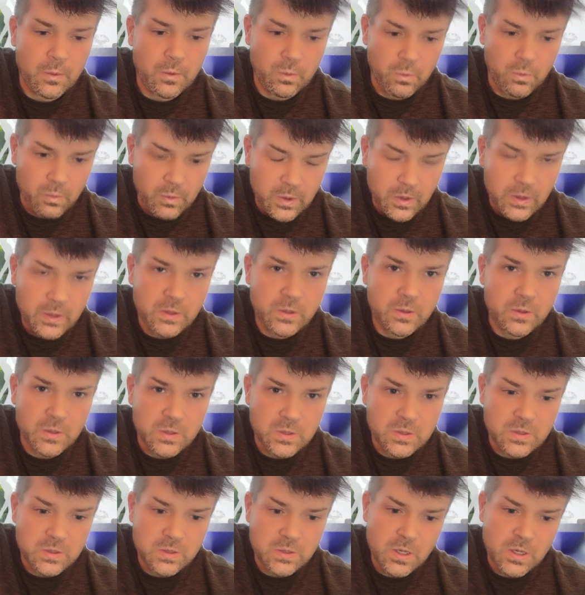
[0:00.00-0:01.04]
really good
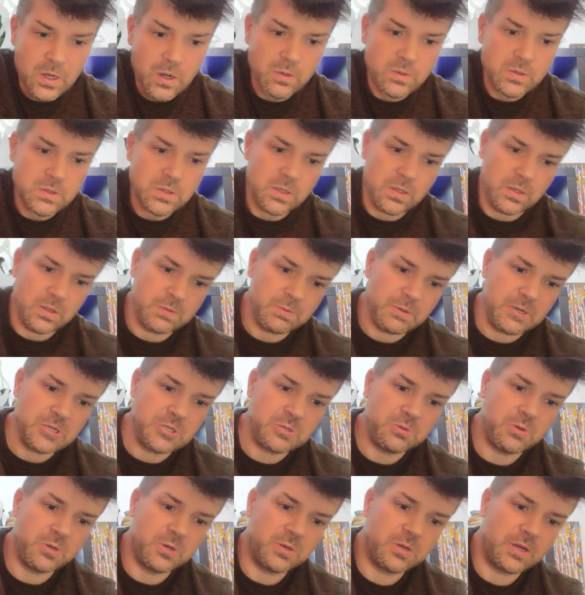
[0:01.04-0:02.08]
stones, and especially when
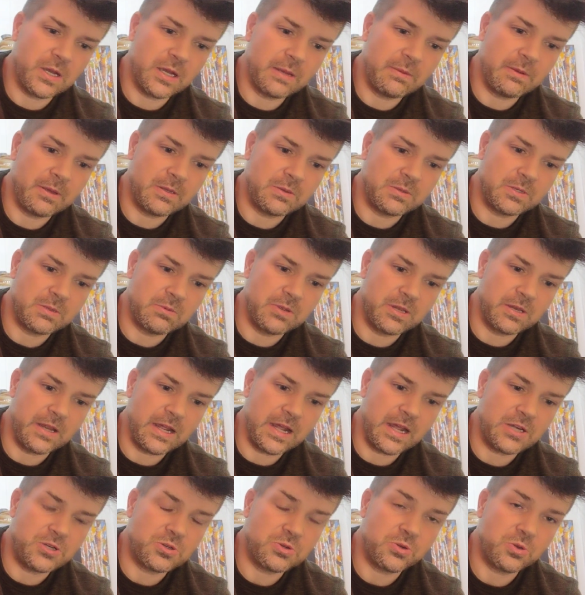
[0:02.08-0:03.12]
you're talking about some of the
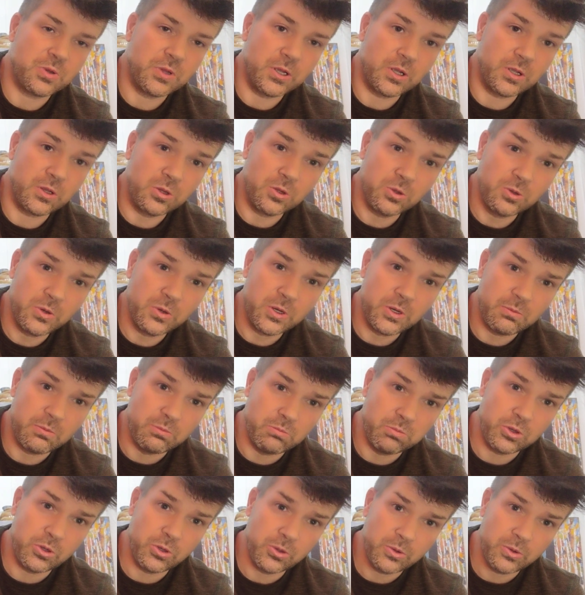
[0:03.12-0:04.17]
natural included
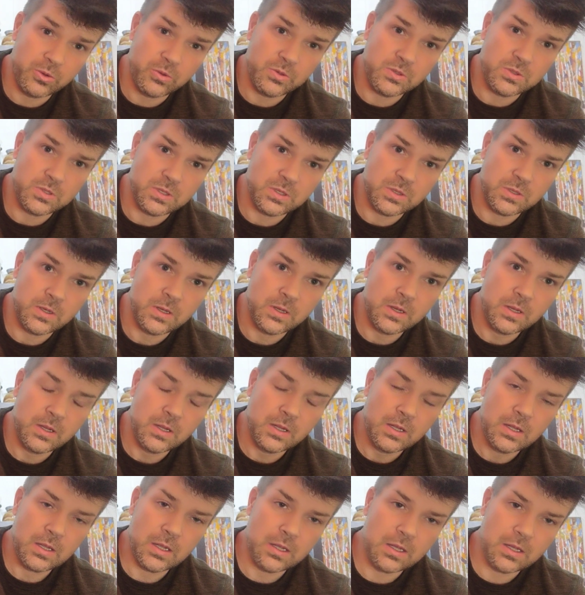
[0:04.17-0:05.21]
blues and
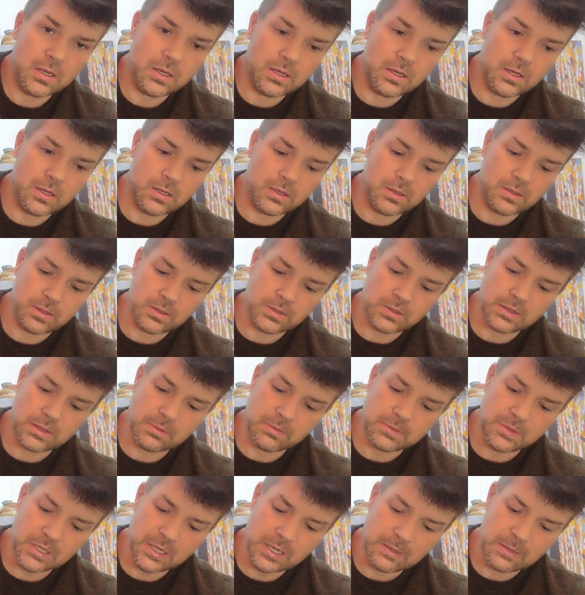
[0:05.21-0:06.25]

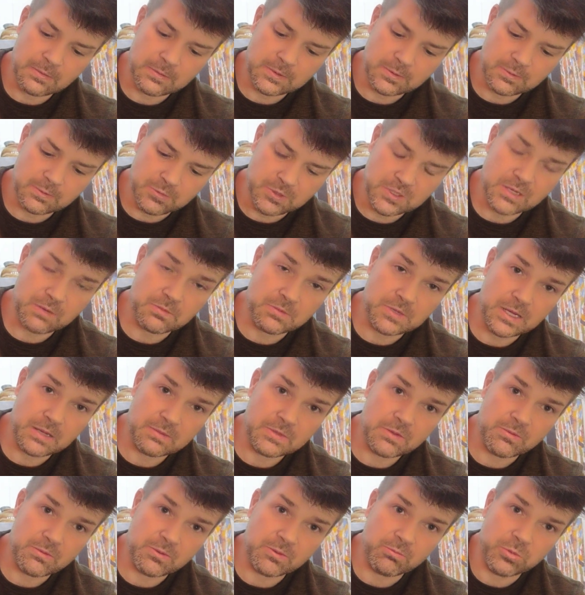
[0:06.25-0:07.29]
sometimes
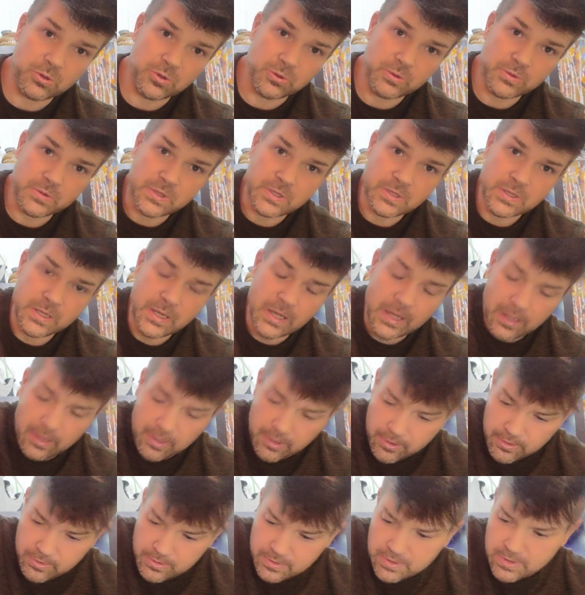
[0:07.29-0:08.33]
even blues and
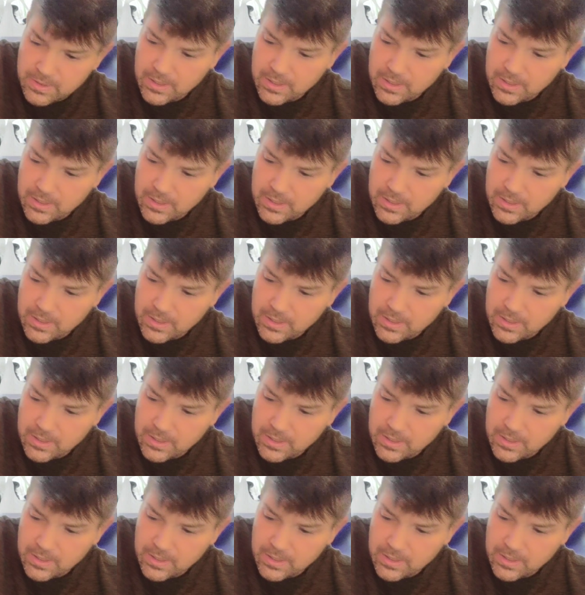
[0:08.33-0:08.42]
yellows